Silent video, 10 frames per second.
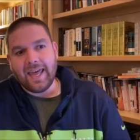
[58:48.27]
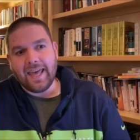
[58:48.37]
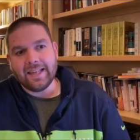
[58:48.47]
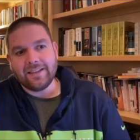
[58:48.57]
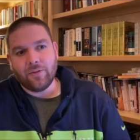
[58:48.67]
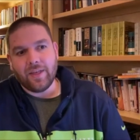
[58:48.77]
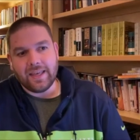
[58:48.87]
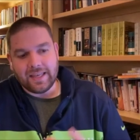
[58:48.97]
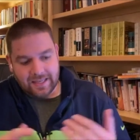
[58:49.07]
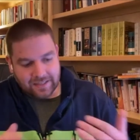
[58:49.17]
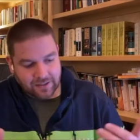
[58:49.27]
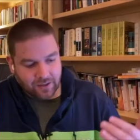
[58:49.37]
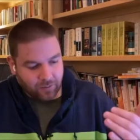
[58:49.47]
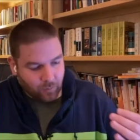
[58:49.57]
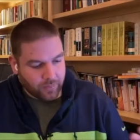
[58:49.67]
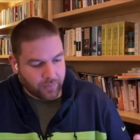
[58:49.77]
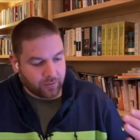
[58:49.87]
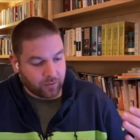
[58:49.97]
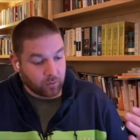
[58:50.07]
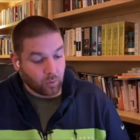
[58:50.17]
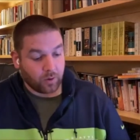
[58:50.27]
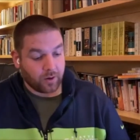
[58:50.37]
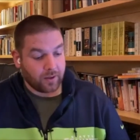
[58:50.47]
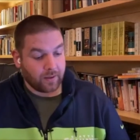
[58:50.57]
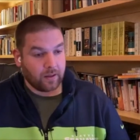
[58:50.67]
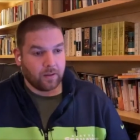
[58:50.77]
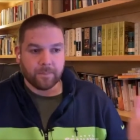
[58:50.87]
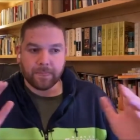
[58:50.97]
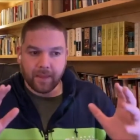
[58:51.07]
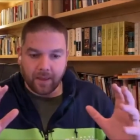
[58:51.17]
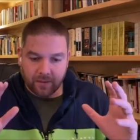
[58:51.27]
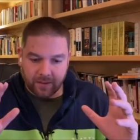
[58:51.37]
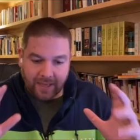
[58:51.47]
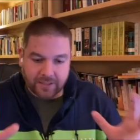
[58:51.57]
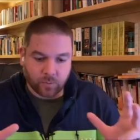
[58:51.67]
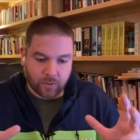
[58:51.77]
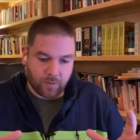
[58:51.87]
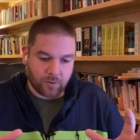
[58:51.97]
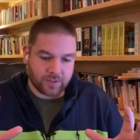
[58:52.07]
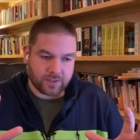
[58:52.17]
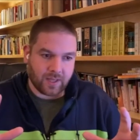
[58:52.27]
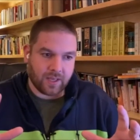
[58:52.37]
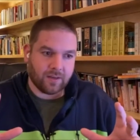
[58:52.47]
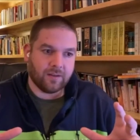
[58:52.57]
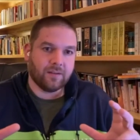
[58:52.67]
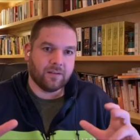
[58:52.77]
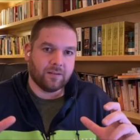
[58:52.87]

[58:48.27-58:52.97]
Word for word: And so they eat with the Lord. And that's when Moses then